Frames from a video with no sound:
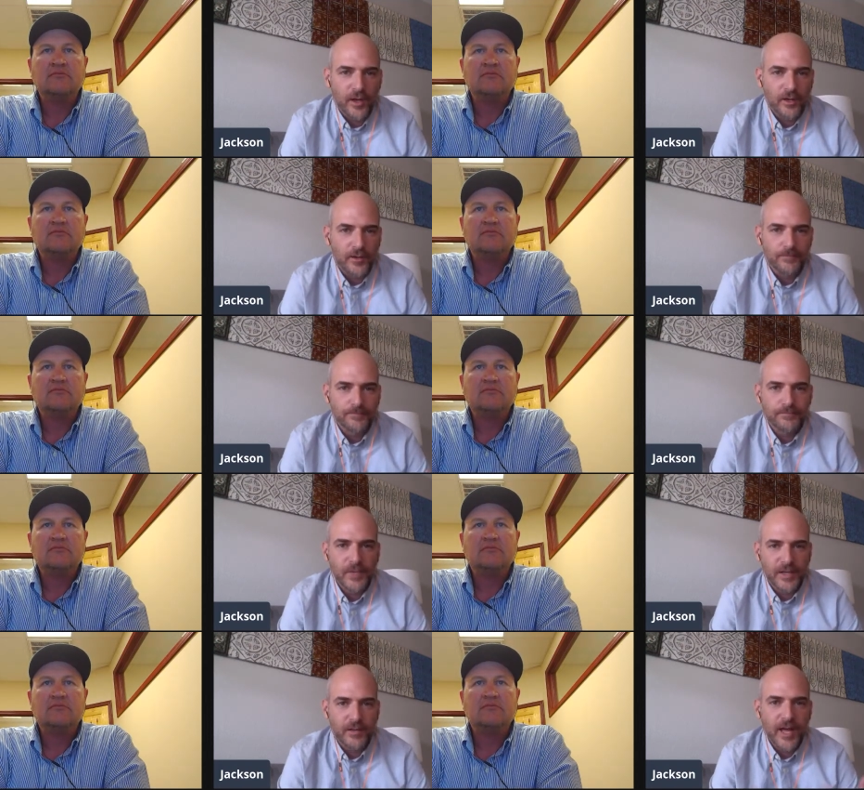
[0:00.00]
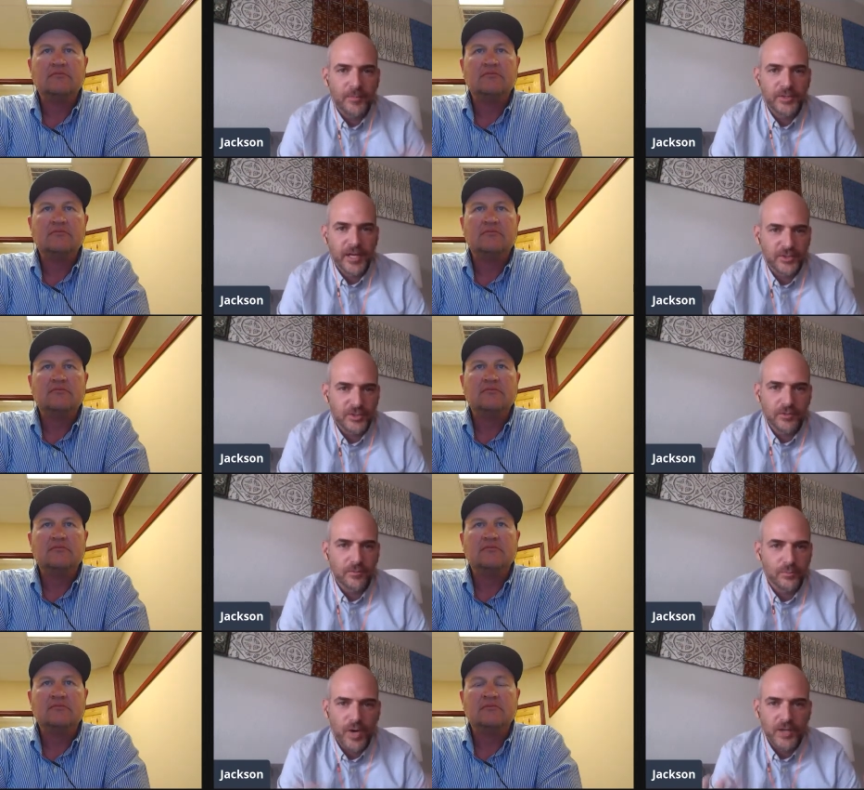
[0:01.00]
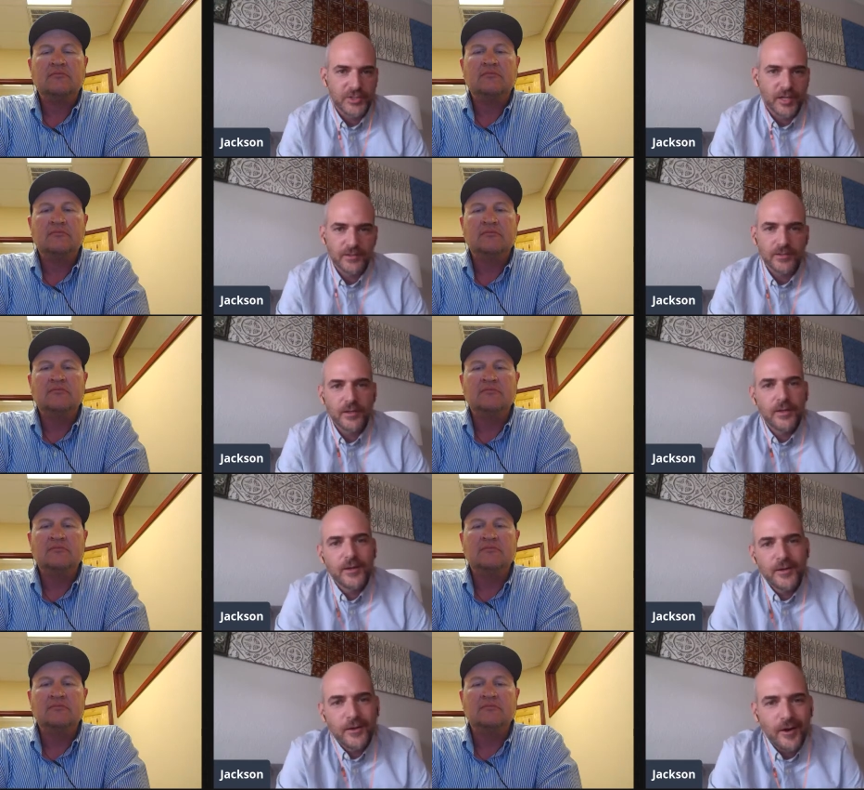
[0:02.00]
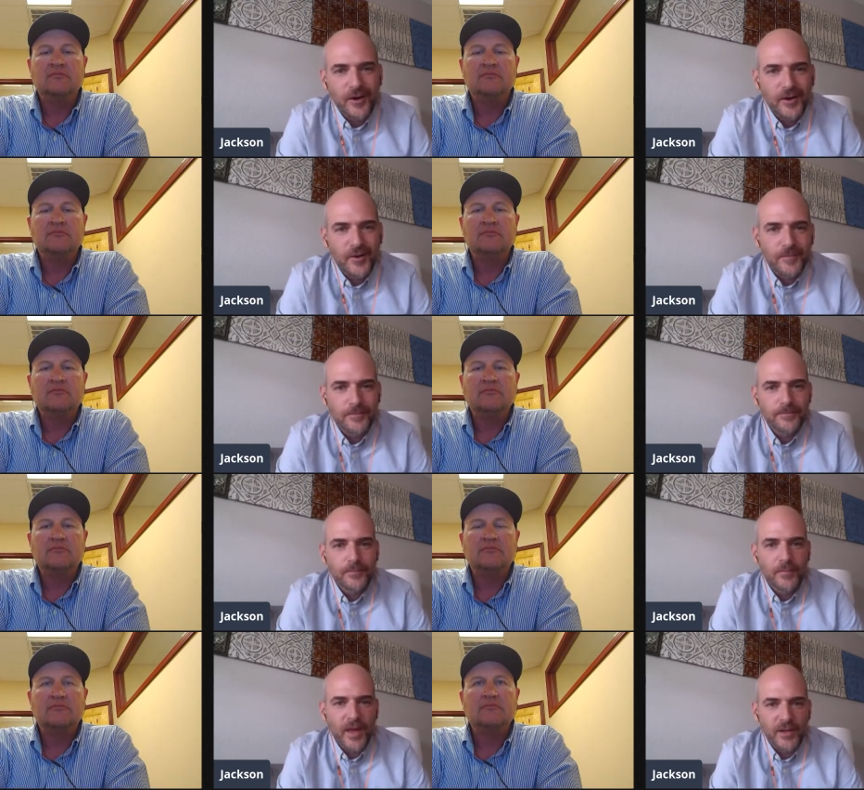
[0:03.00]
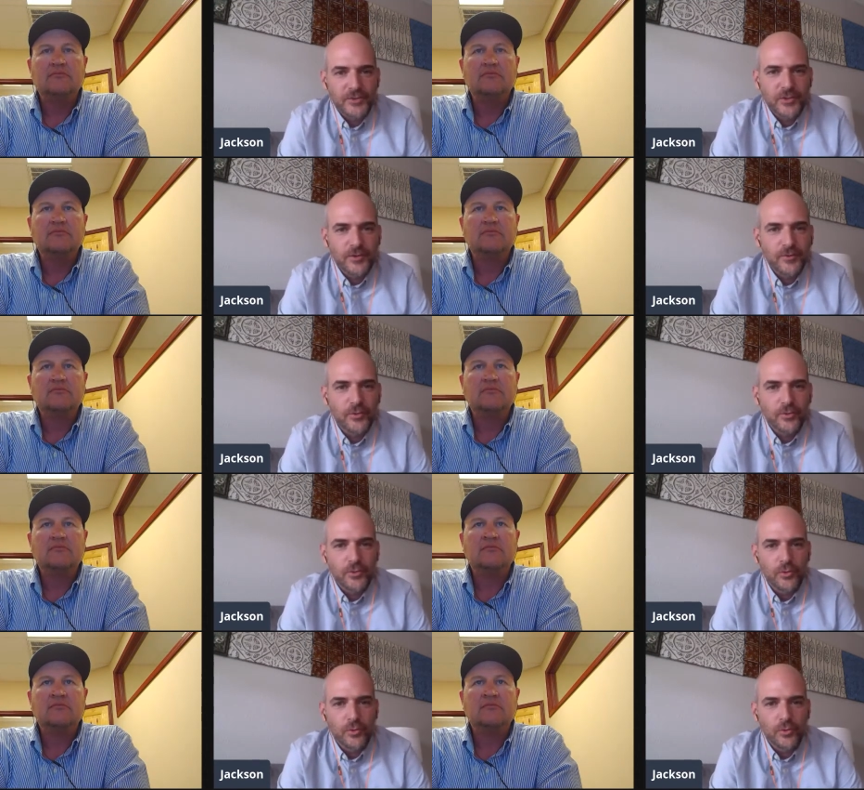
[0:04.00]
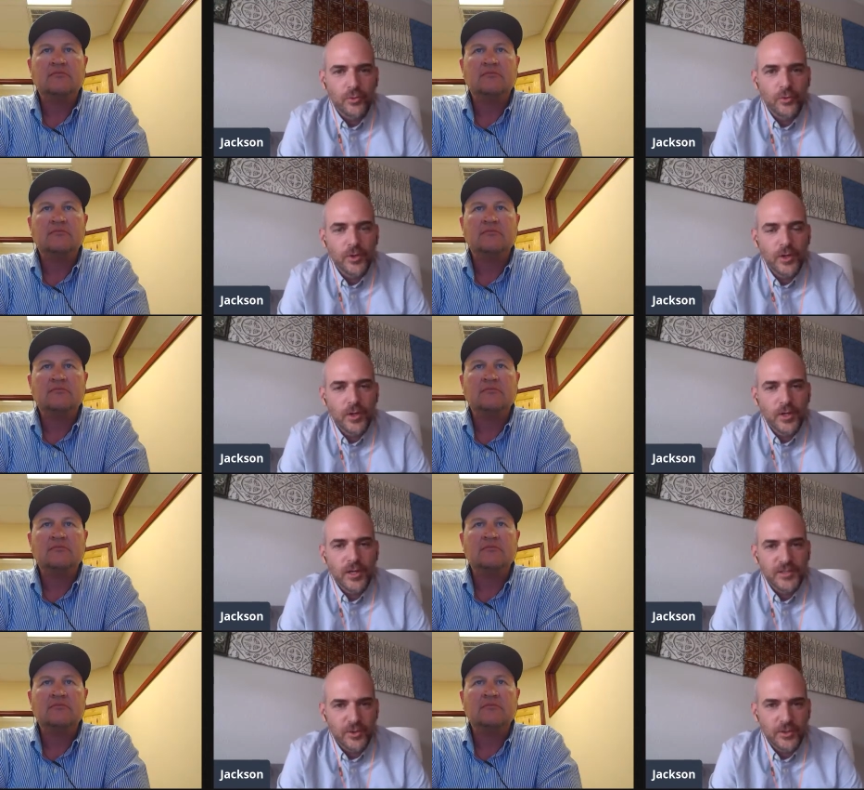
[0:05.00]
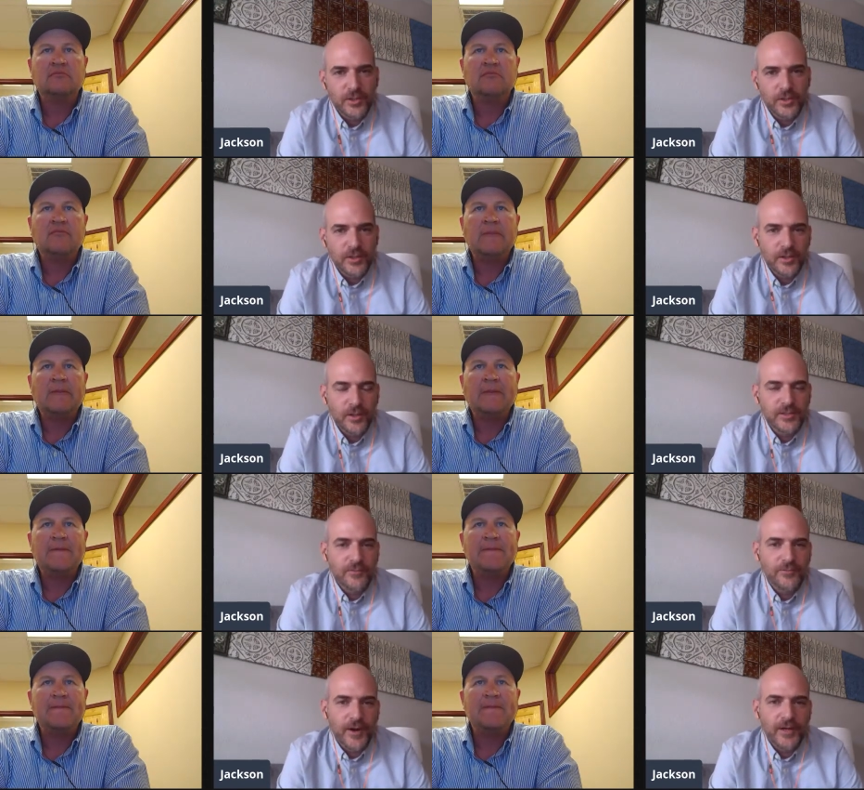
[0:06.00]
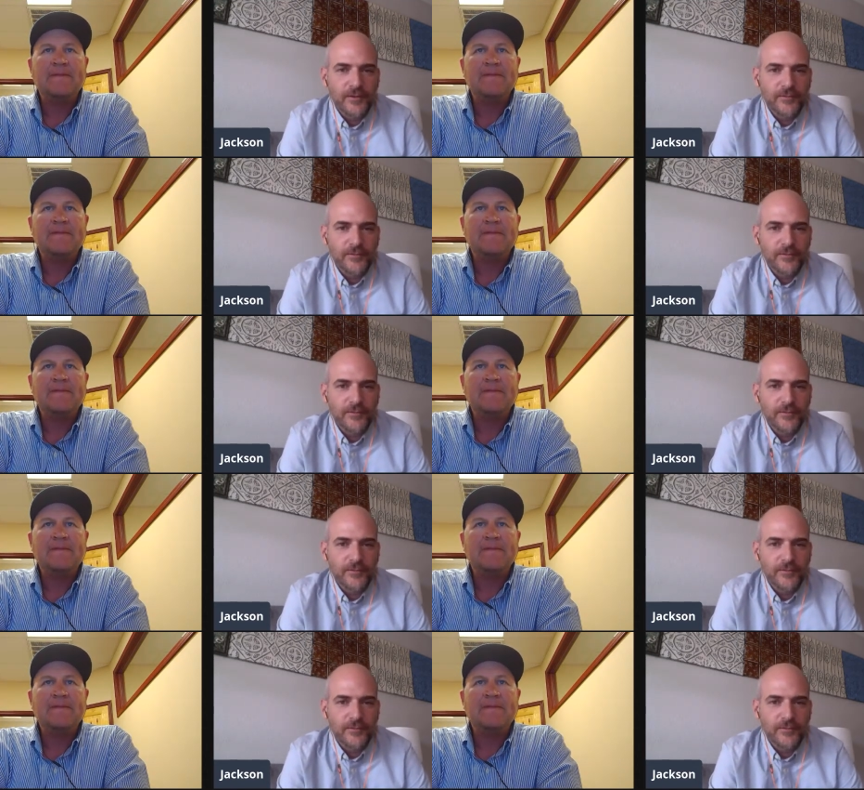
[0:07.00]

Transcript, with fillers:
Speaker 1: um, like a land protection project um, manager who who is look is afraid of